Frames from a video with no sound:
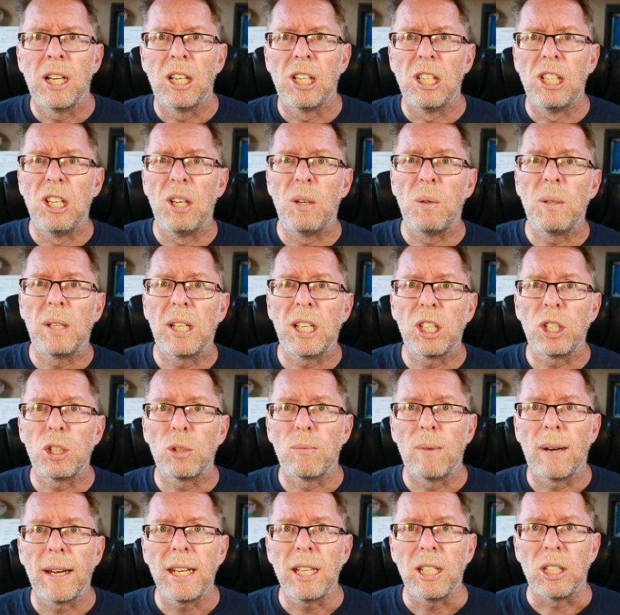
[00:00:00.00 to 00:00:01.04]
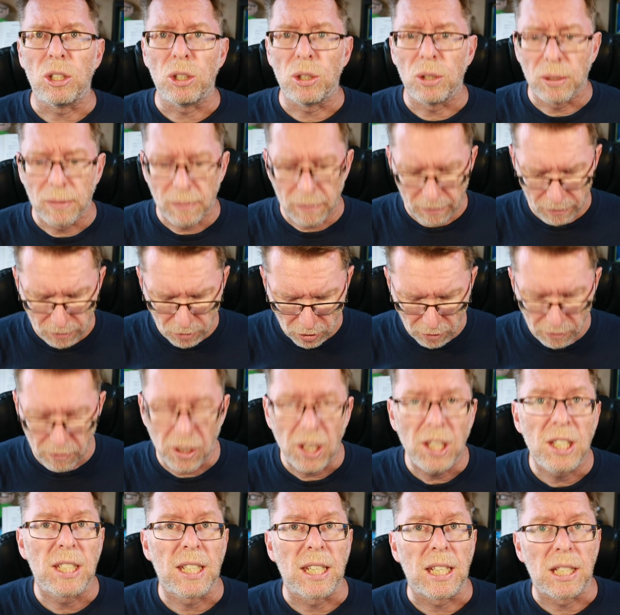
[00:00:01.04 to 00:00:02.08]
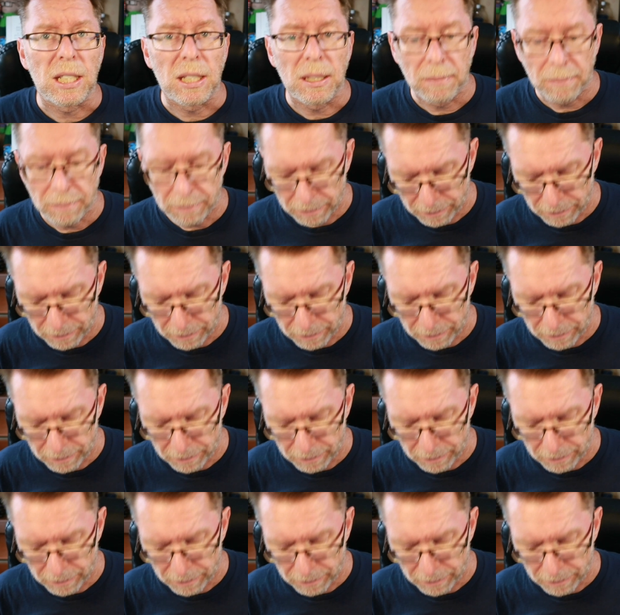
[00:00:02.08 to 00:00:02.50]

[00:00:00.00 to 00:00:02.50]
longish range for a flight test.